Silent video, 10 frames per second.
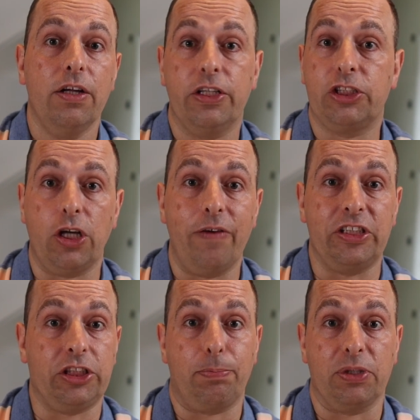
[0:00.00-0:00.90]
the
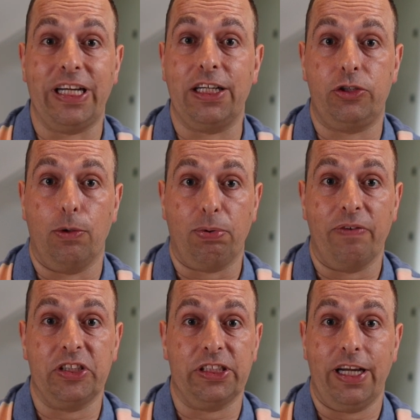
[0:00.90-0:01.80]
service should protect your
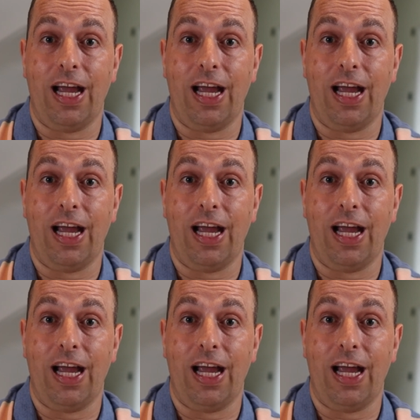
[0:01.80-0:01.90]
privacy.